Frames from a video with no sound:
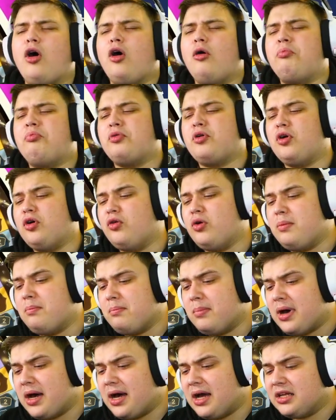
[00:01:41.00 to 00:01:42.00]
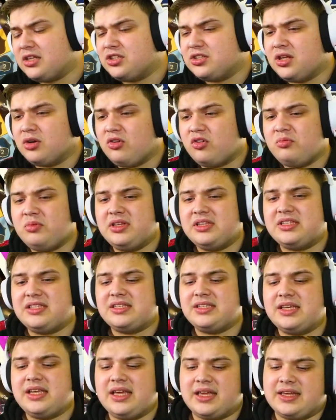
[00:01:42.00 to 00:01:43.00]
bro, imagine, that would have been
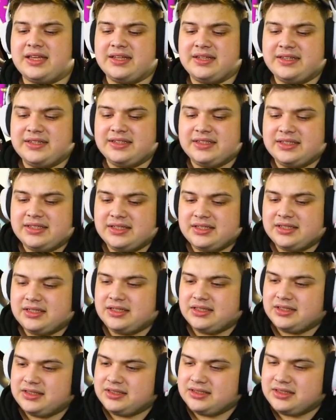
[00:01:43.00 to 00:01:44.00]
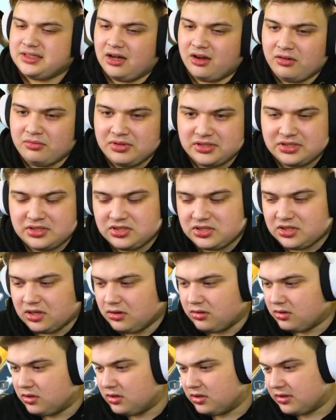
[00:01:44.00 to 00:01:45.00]
sick. That would have been so
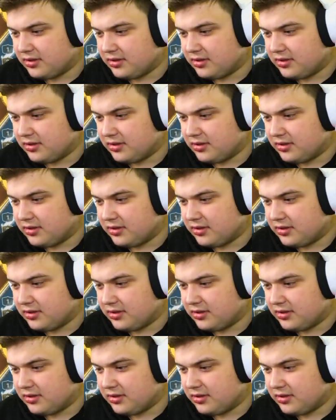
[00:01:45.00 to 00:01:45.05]
good.